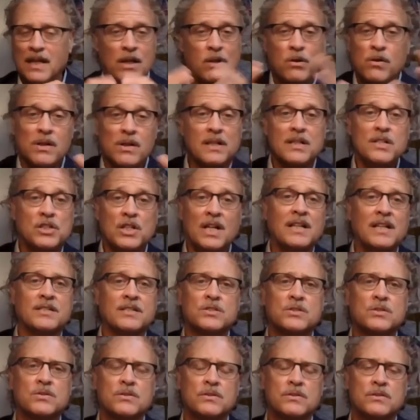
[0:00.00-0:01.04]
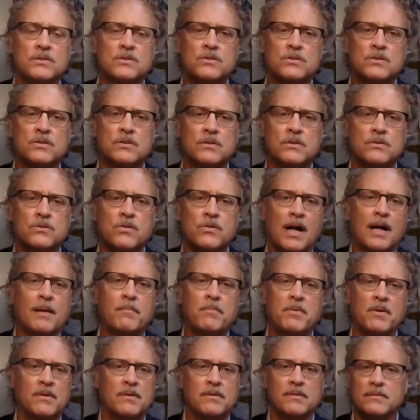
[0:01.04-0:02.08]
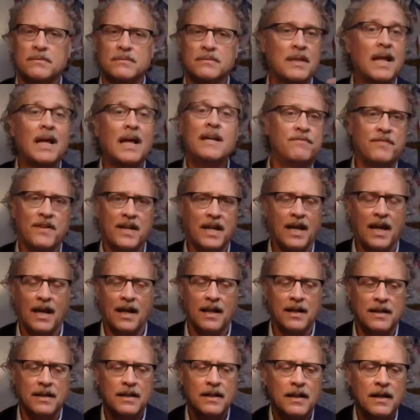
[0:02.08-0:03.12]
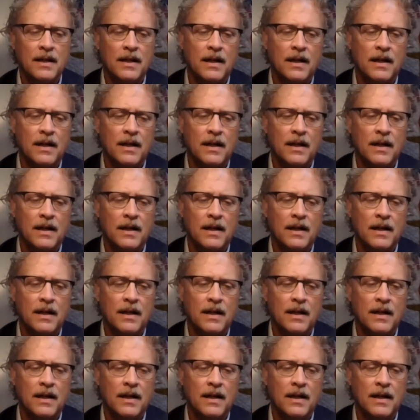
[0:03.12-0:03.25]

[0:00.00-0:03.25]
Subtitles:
couldn't adjust to tribal life again.